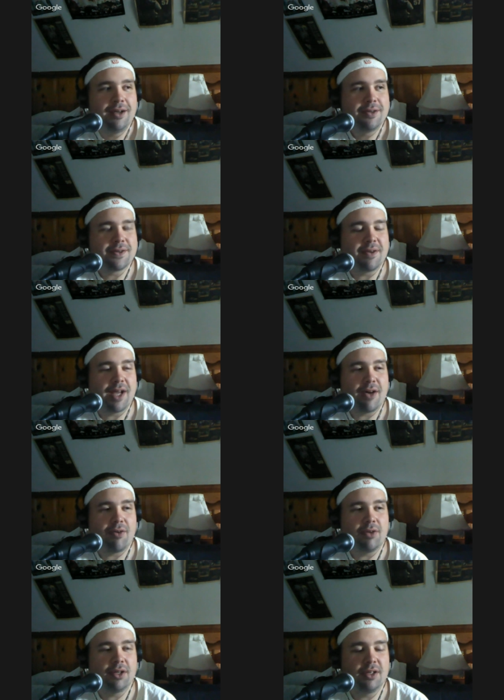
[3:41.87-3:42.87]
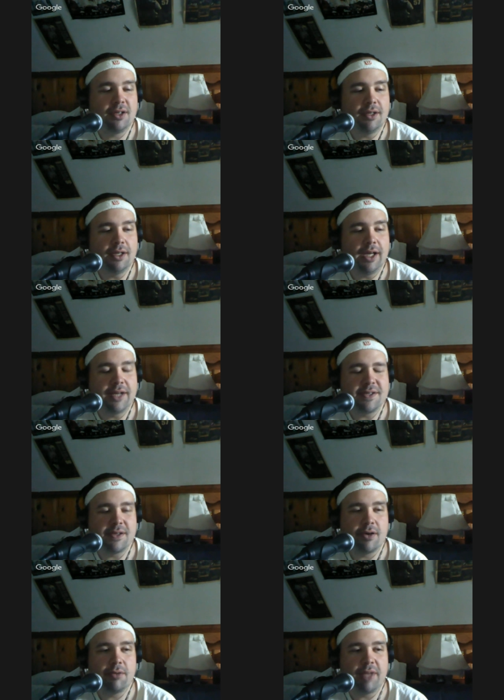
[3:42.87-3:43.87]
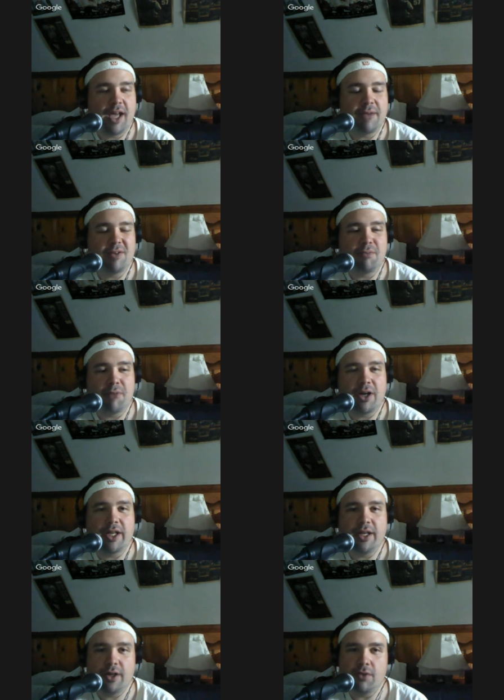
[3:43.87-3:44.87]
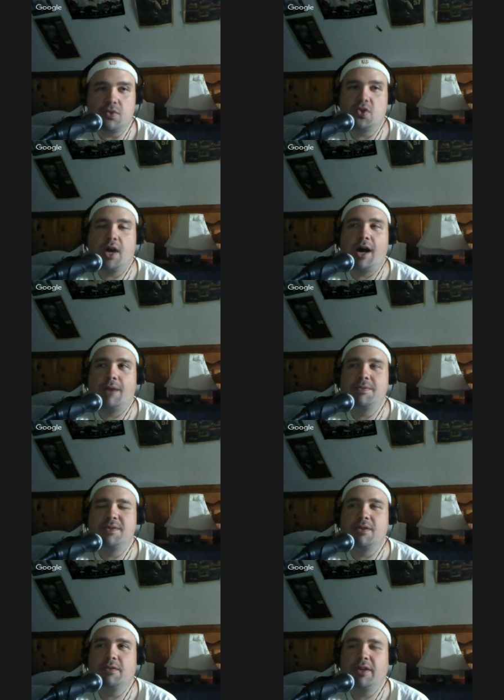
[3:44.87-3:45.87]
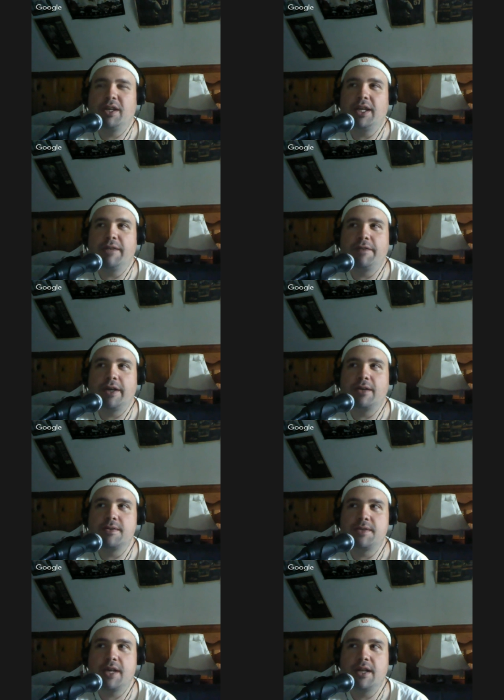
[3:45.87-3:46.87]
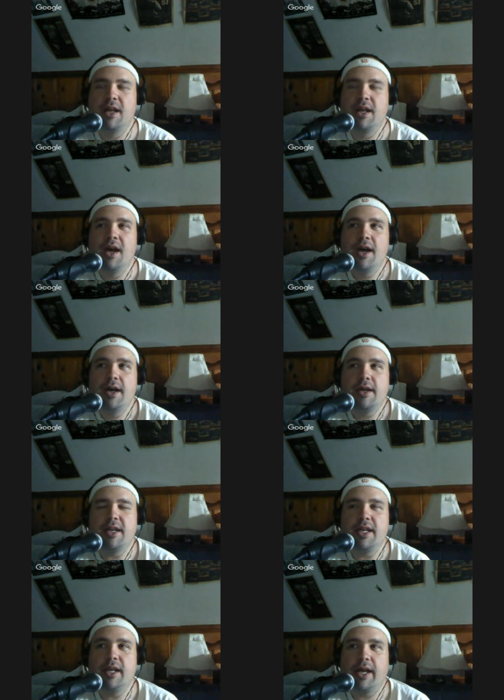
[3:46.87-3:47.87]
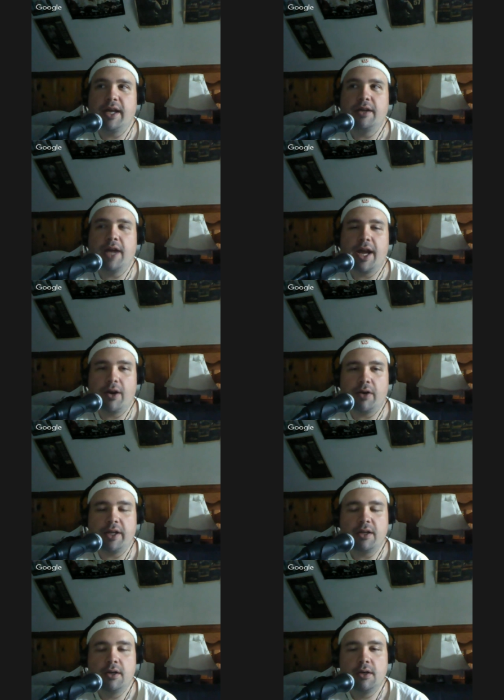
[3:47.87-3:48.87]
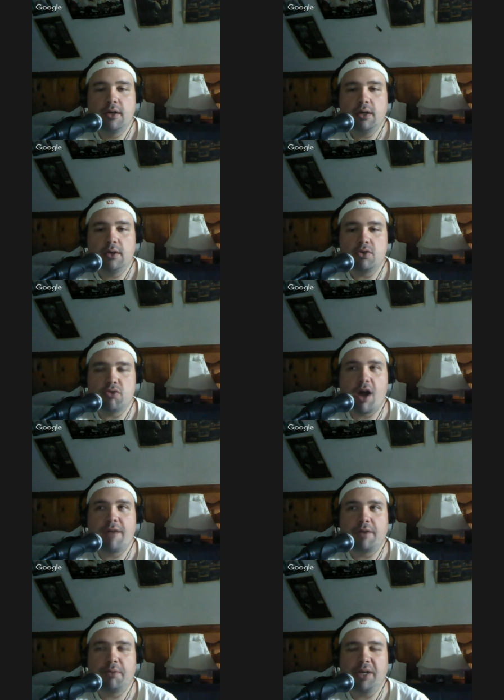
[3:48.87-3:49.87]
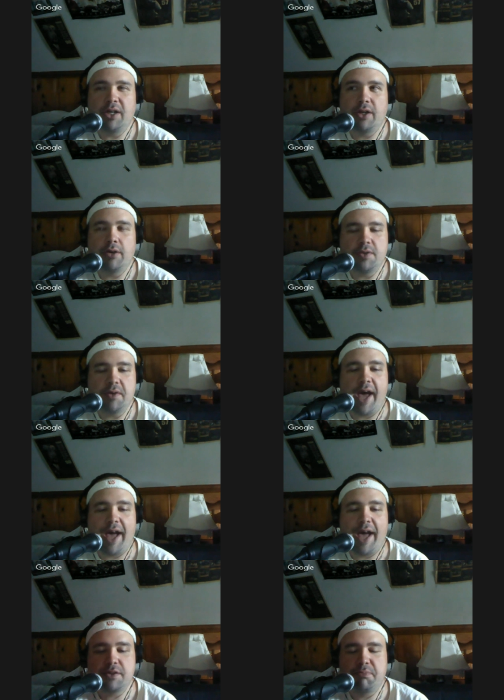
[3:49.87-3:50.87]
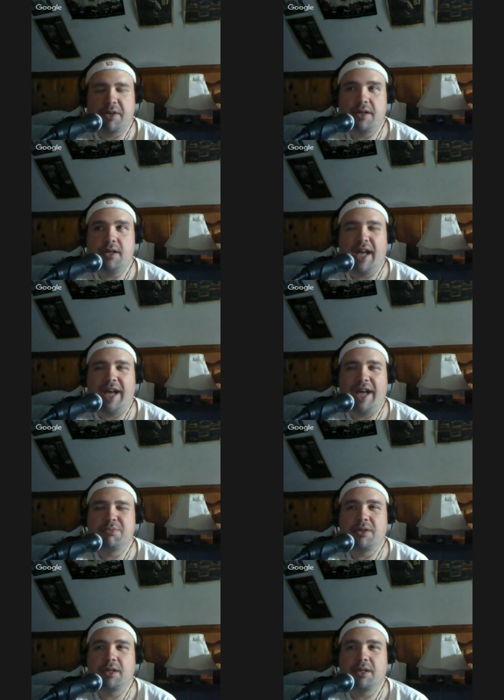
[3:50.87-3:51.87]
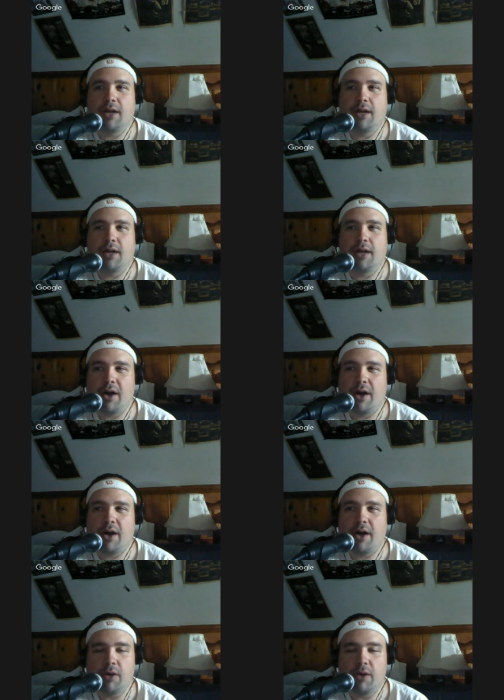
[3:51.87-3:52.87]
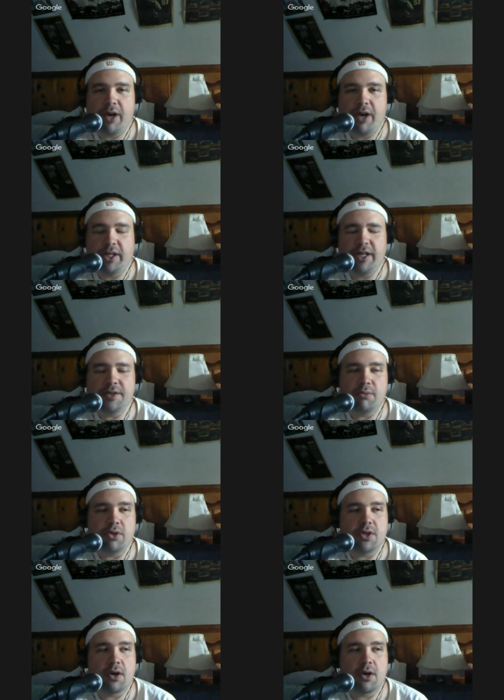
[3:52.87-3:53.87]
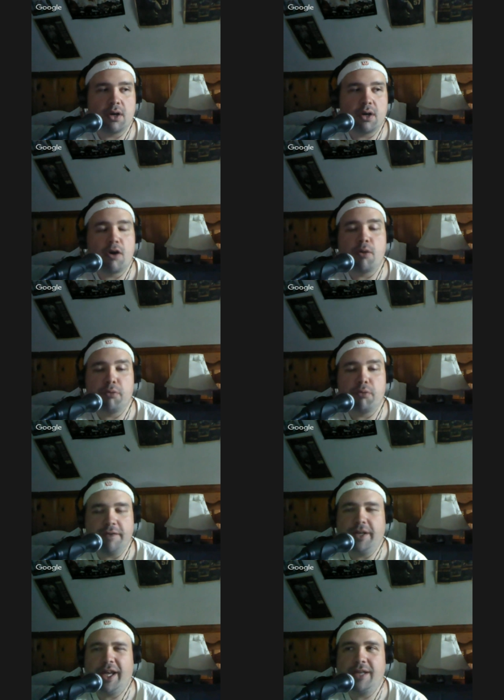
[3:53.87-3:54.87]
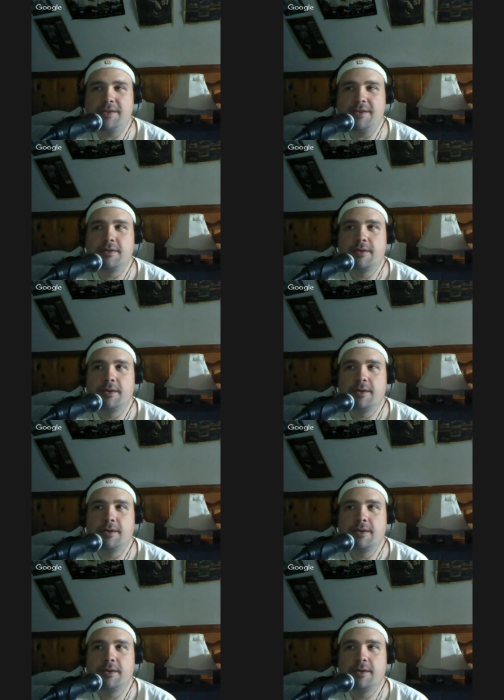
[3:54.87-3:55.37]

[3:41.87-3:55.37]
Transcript: So now, as he's home, they have no money and no job, so he figures that he and Harry drive up and go to Aspen, Colorado, where Mary is, and return her briefcase.